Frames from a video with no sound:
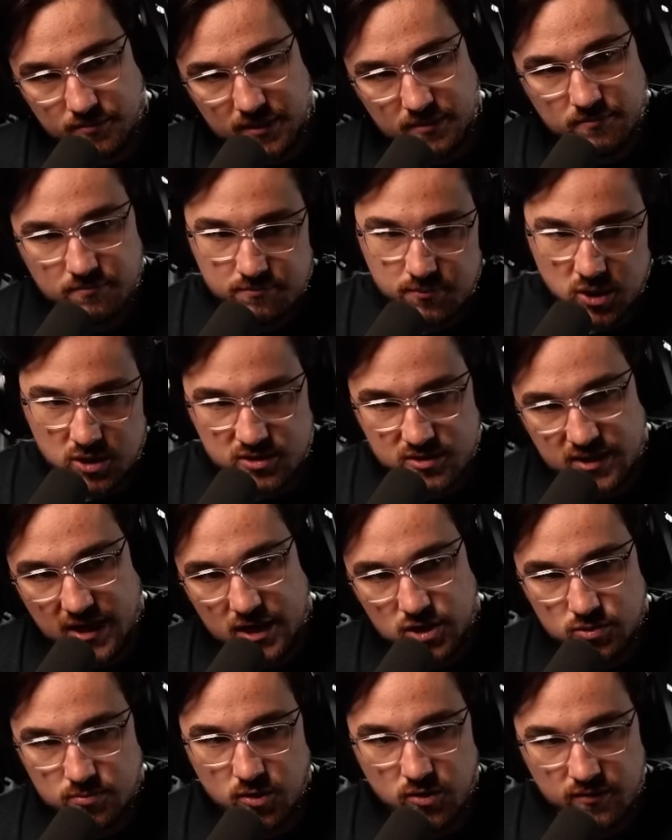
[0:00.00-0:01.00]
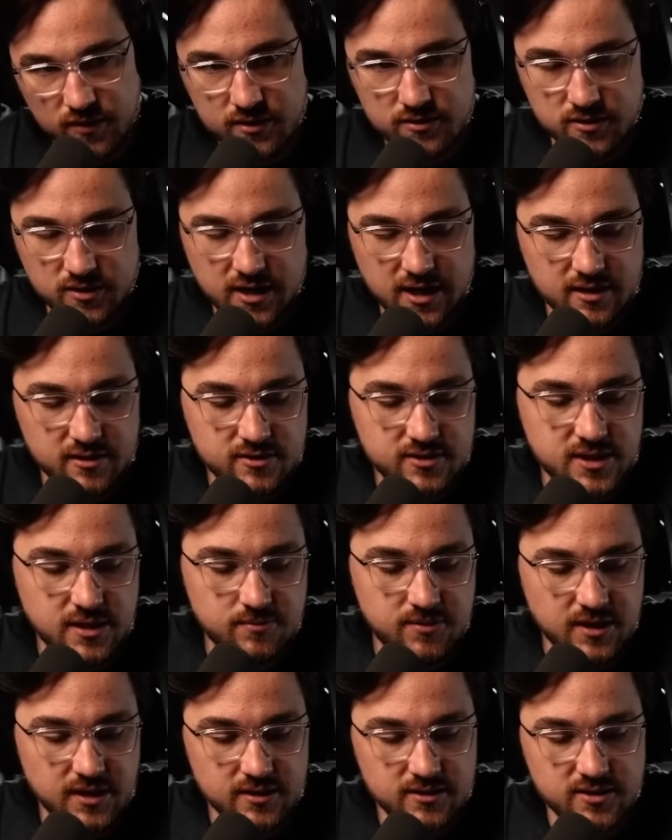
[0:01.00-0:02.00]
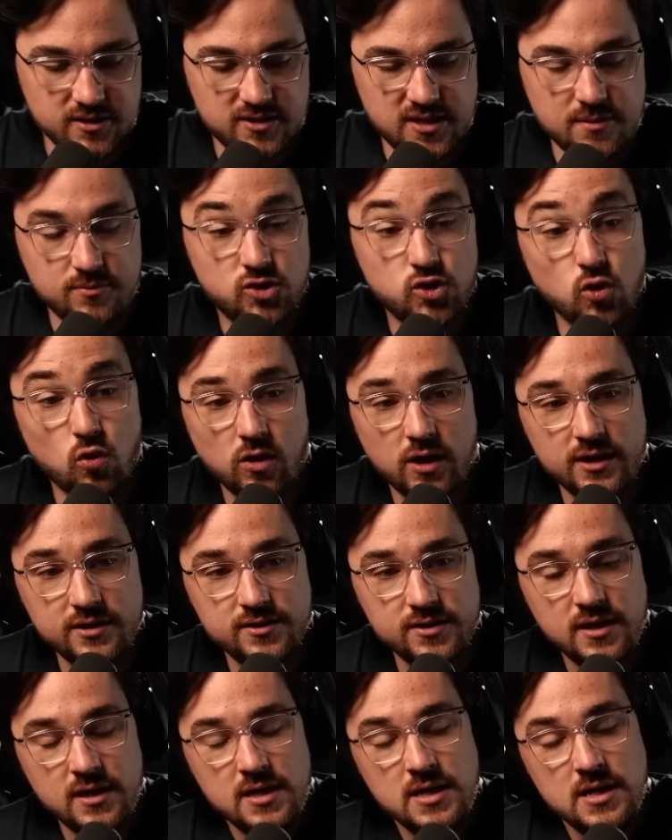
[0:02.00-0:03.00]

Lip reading: but books/movies are kind of the same thing. It's the same stories.